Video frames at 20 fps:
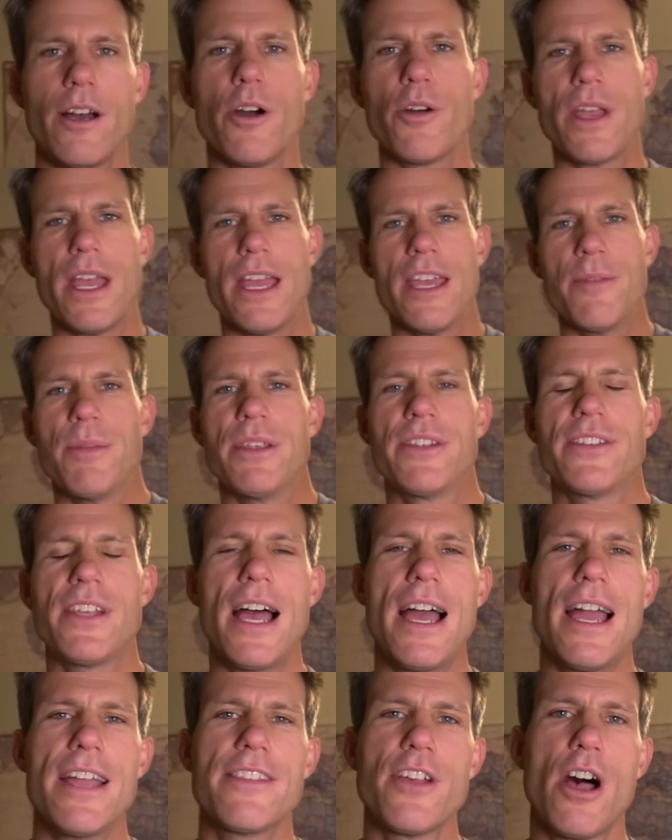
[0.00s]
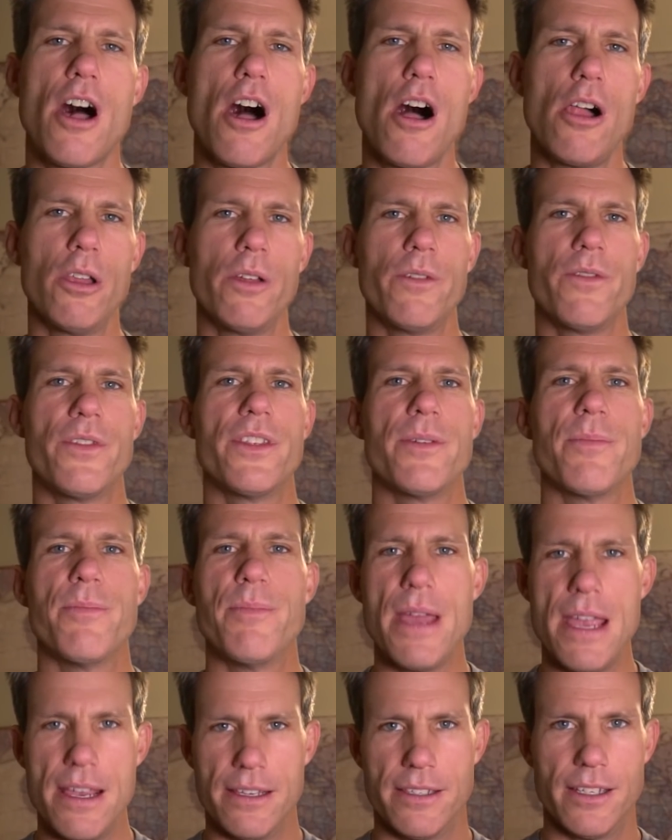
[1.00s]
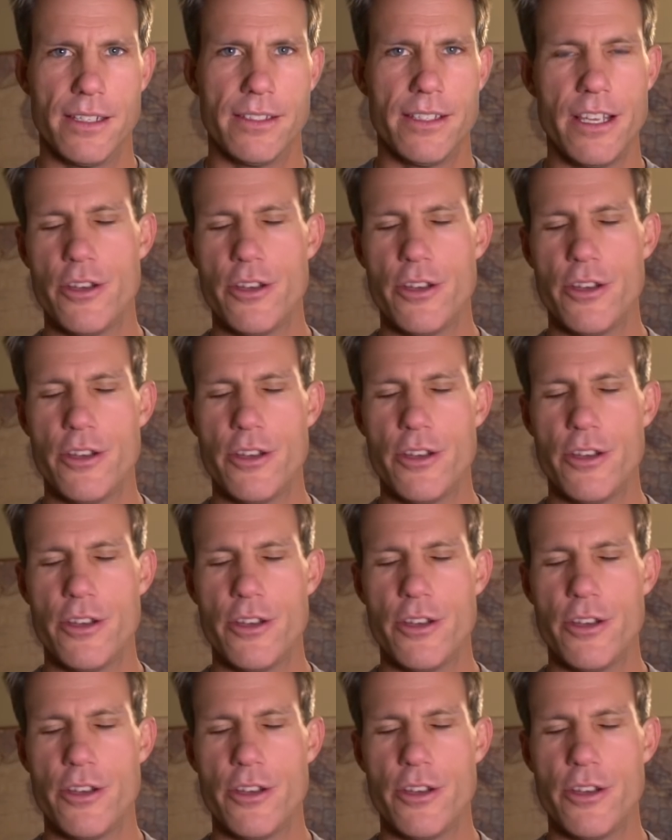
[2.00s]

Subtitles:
Okay, and besides all of the basics